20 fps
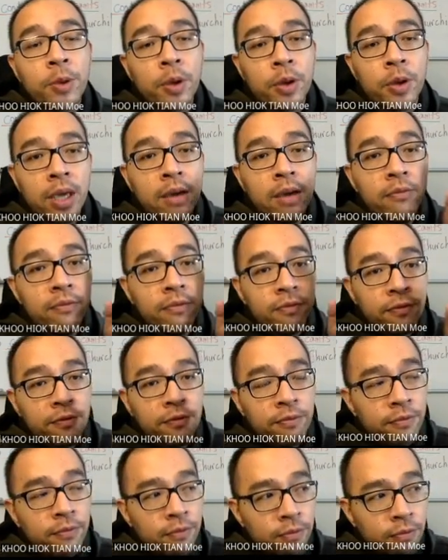Okay,
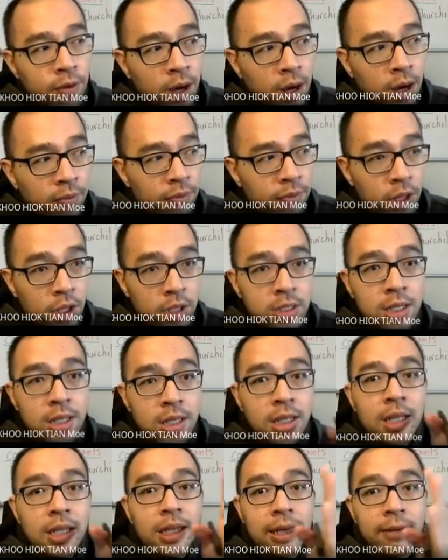
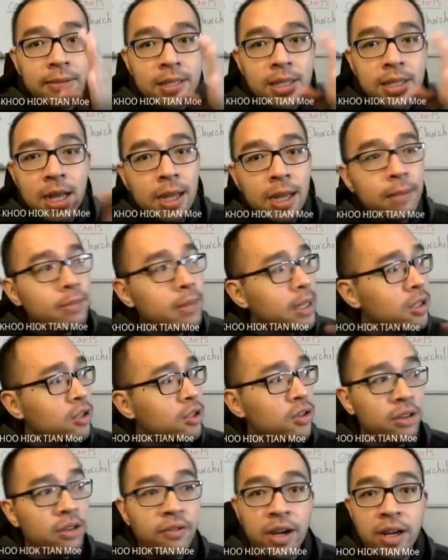velocity times time, then
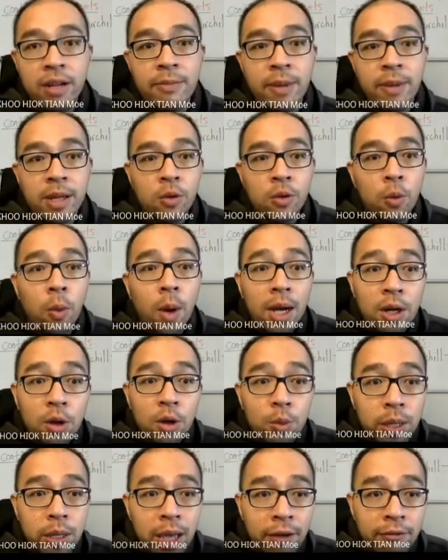you divide it by 2. Why do
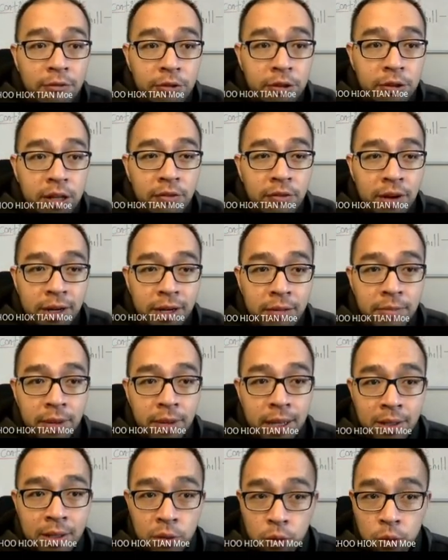we have to divide it
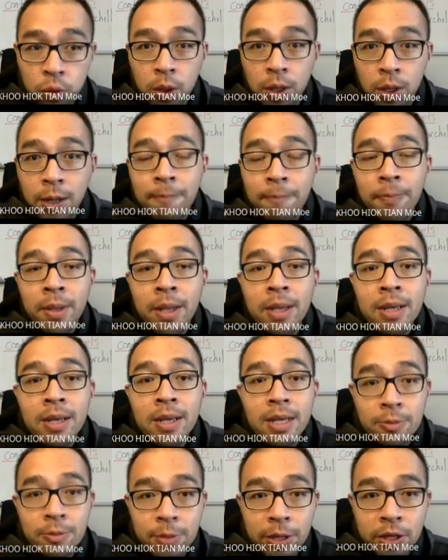by 2?
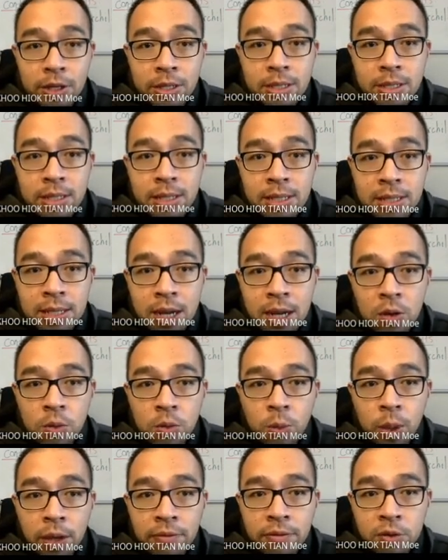It's because the sound
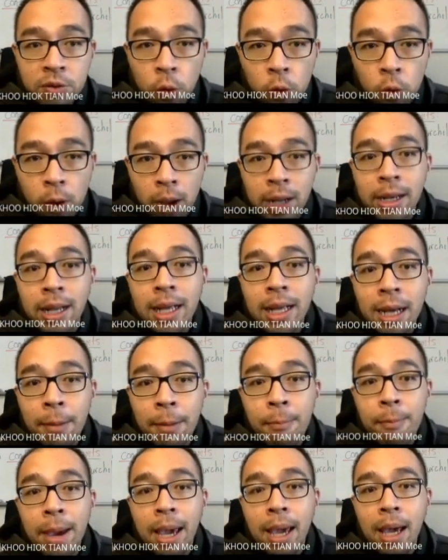waves go and then
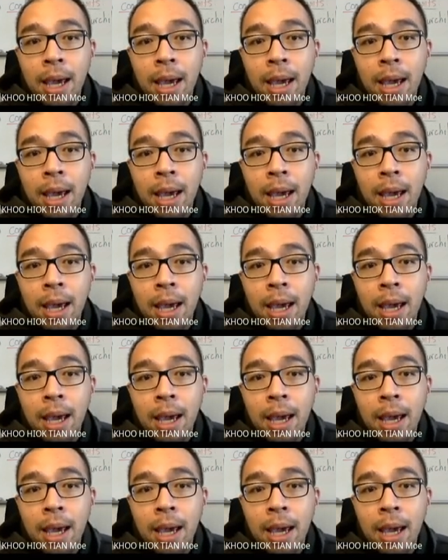come back.